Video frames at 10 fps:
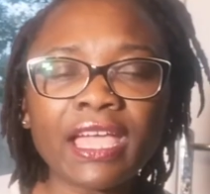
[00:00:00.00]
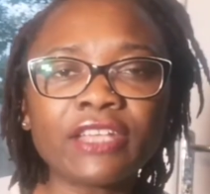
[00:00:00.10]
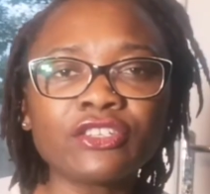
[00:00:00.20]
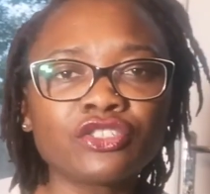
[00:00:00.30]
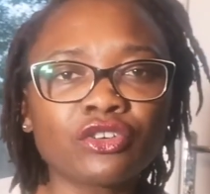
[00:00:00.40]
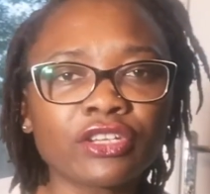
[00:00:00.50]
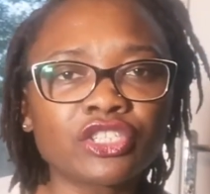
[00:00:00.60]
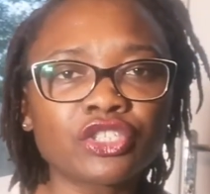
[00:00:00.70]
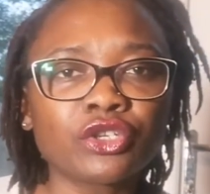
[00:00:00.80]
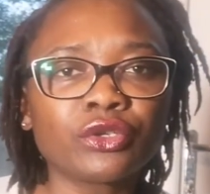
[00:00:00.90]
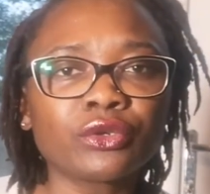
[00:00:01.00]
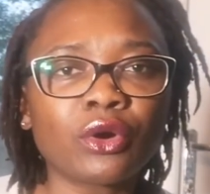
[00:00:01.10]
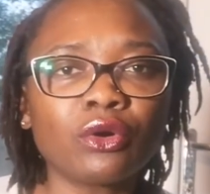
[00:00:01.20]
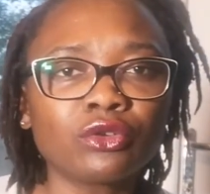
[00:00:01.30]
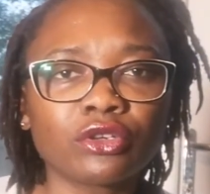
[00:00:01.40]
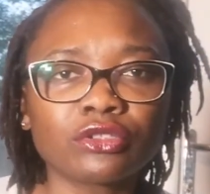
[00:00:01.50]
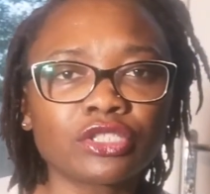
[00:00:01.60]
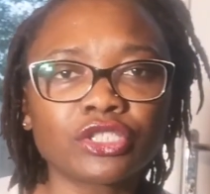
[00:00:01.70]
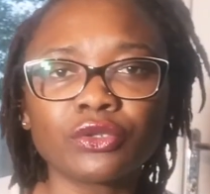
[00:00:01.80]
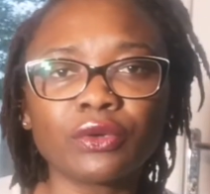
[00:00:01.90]
and you don't need to hold
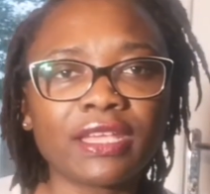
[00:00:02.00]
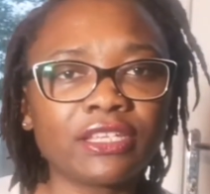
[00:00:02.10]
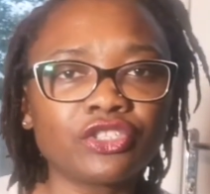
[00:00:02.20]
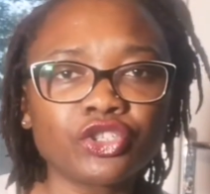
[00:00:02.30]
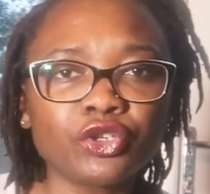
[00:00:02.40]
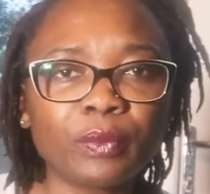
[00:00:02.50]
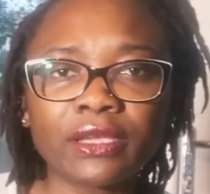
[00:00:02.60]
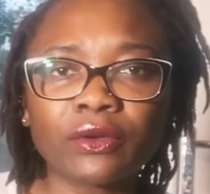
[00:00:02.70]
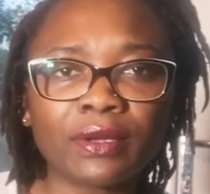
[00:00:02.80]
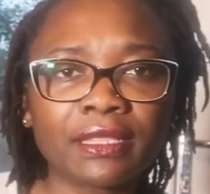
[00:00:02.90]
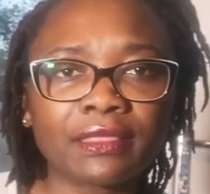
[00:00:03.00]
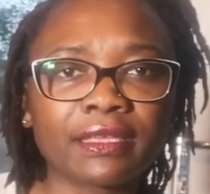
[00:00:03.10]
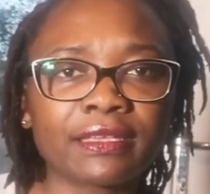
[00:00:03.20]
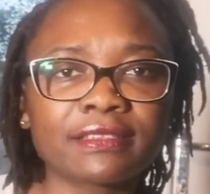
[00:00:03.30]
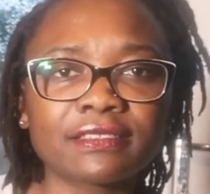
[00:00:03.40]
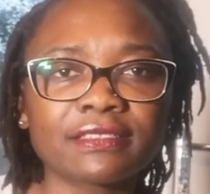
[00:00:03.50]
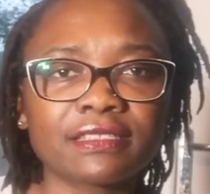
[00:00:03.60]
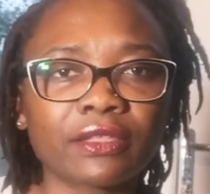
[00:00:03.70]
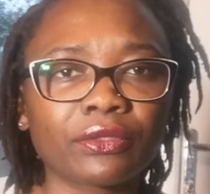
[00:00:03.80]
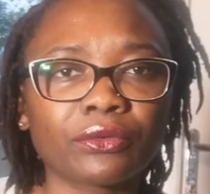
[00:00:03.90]
on to any tubing or anything. This is
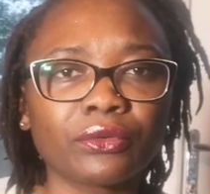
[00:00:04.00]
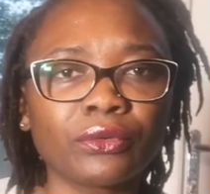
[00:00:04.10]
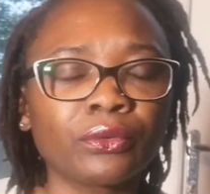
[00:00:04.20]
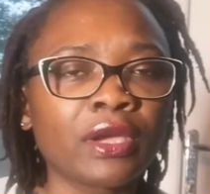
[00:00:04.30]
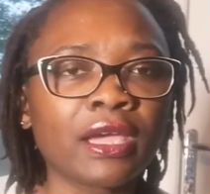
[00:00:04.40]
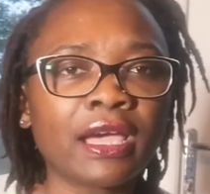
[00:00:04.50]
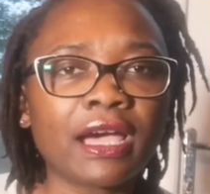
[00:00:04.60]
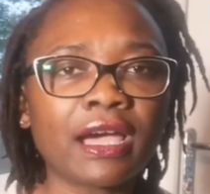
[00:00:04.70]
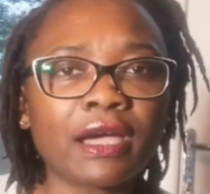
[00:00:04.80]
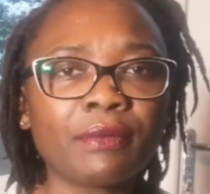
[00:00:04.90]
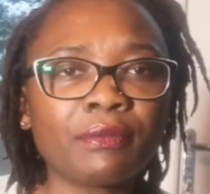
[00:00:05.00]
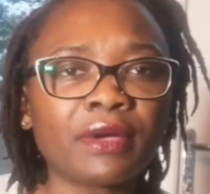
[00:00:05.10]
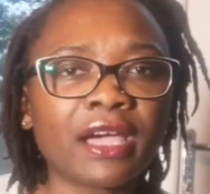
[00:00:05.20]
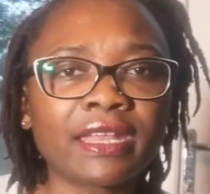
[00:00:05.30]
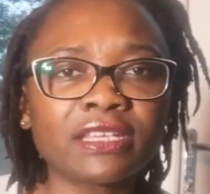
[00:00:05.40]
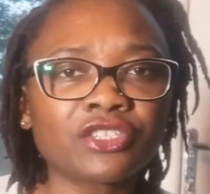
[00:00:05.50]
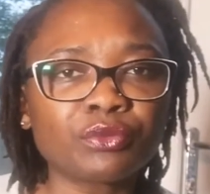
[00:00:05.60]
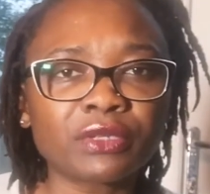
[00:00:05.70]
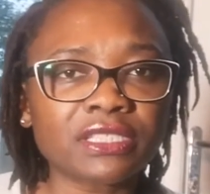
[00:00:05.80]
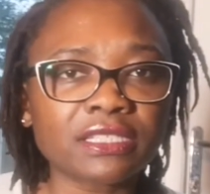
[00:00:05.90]
done through an
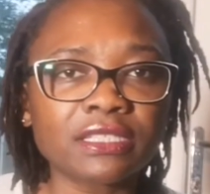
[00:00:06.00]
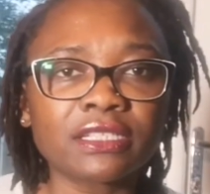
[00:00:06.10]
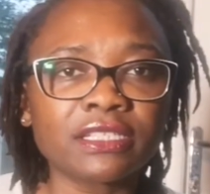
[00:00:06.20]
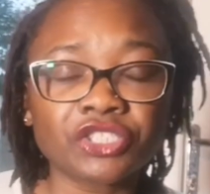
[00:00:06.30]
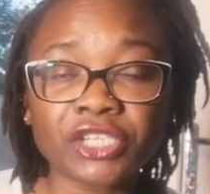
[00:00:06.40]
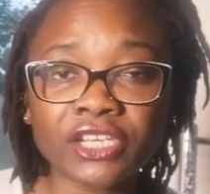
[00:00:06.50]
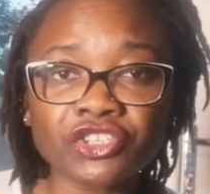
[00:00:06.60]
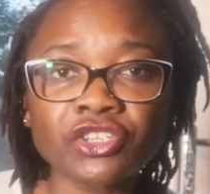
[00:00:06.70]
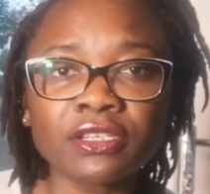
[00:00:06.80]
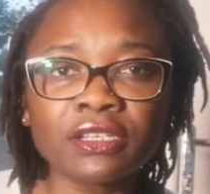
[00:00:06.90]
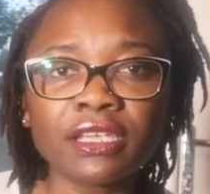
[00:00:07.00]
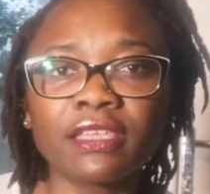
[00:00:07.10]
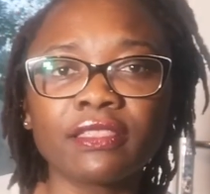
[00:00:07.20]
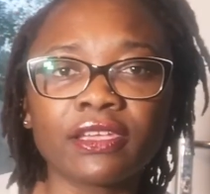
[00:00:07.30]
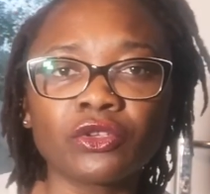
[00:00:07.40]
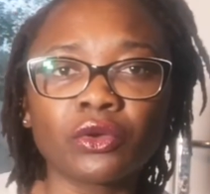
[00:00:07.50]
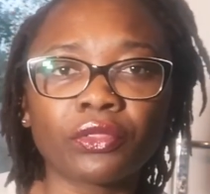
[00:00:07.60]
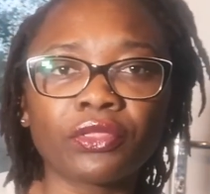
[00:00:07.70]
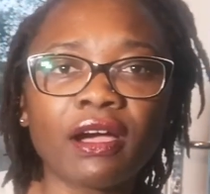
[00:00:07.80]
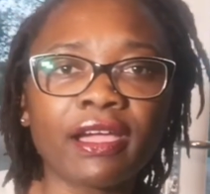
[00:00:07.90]
intramuscular injection, either in your
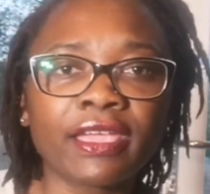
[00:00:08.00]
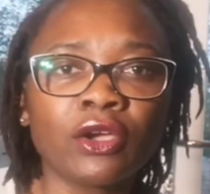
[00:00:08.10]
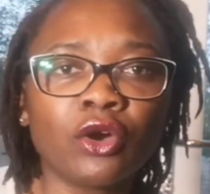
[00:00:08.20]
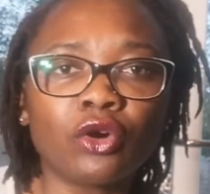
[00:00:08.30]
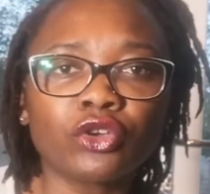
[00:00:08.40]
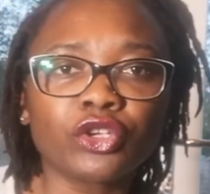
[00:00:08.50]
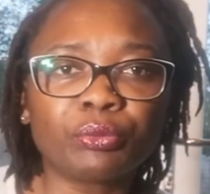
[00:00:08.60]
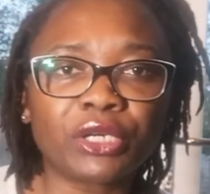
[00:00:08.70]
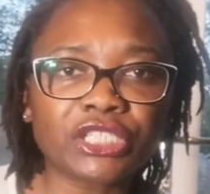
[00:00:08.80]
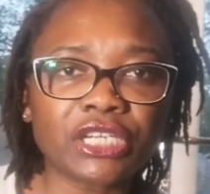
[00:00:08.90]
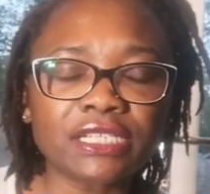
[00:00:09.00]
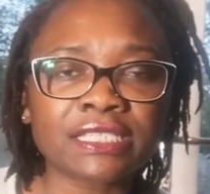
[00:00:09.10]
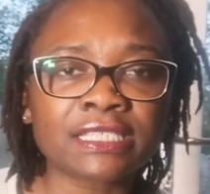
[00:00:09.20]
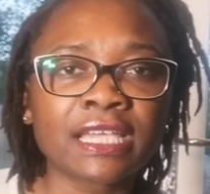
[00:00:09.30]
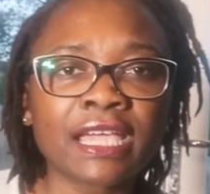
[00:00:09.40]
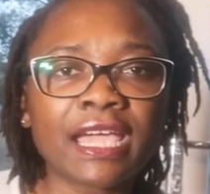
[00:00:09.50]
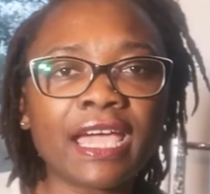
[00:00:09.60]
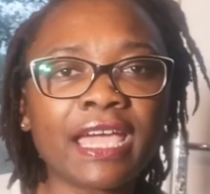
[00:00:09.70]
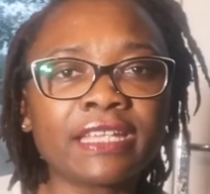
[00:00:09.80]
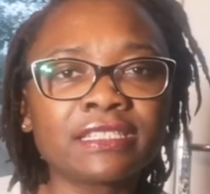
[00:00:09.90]
thigh or your buttocks,
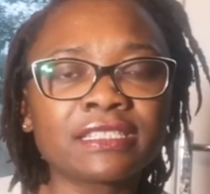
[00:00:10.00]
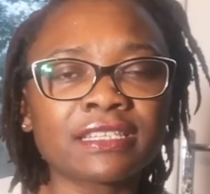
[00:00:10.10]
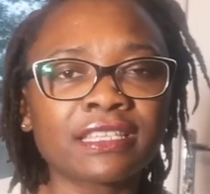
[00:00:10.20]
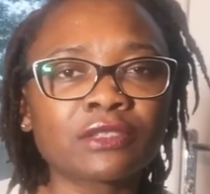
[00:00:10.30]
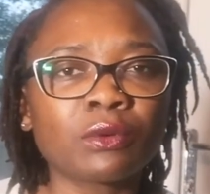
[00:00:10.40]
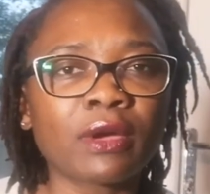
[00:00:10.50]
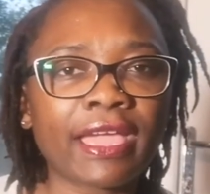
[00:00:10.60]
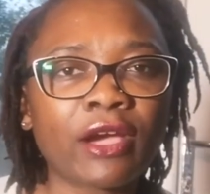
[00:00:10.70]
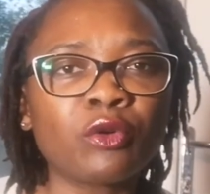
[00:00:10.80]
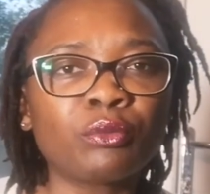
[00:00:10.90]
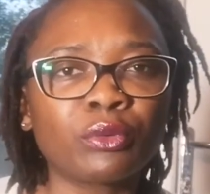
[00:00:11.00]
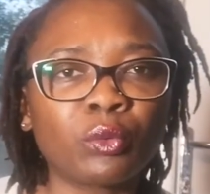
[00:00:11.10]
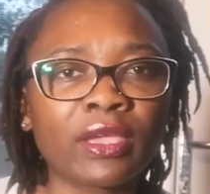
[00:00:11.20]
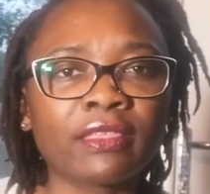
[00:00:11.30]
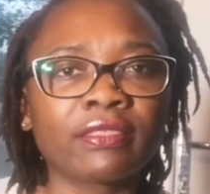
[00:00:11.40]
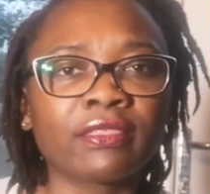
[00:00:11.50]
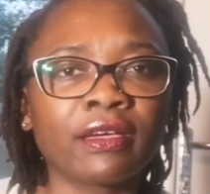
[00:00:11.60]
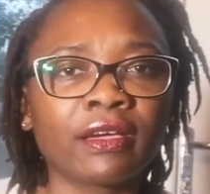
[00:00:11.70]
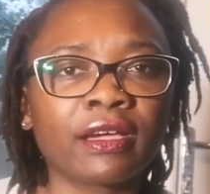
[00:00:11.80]
and this will help with